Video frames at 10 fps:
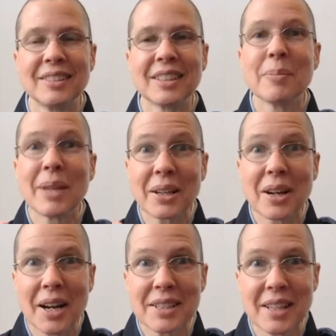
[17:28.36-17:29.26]
They make
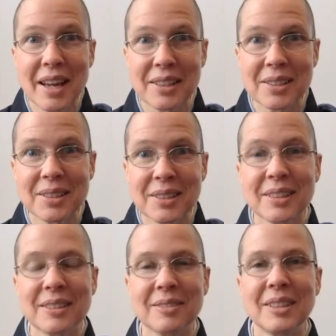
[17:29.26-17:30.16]
contact.
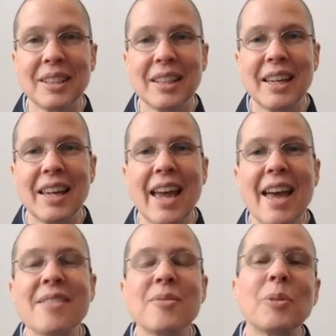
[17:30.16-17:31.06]

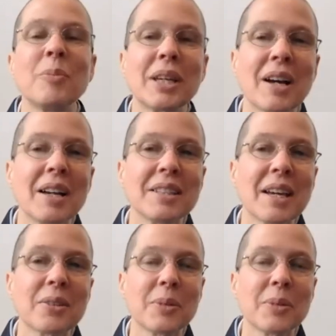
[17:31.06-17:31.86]
And when we contact,